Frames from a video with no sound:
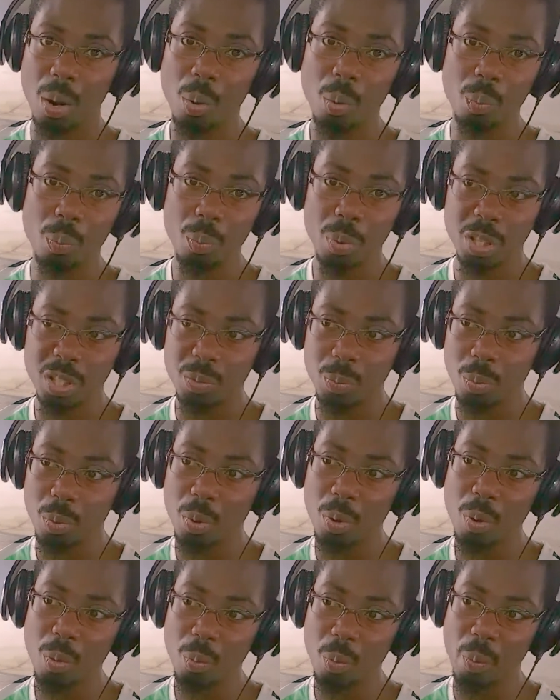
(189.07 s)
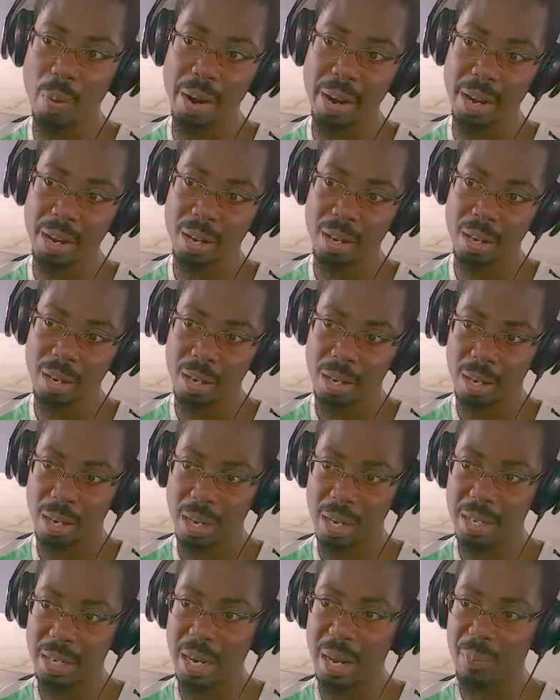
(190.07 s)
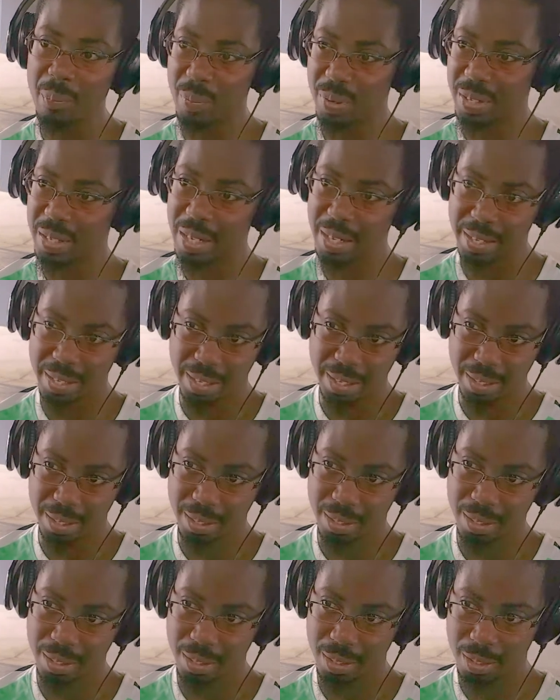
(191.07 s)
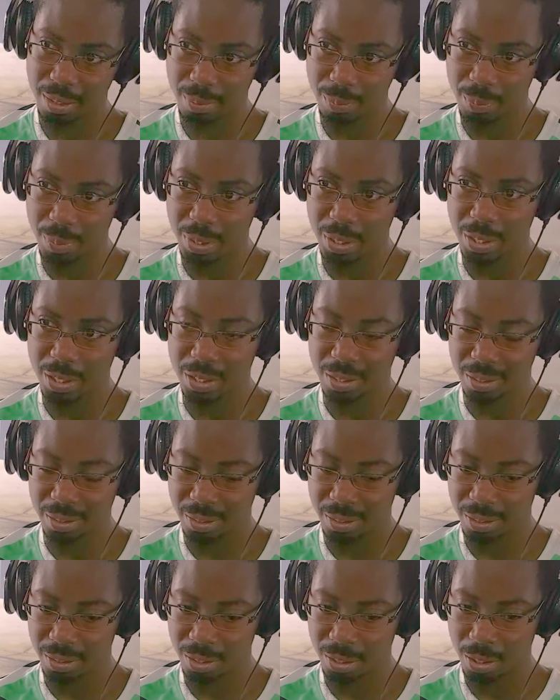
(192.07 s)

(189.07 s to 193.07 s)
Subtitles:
much more aware and empathetic, because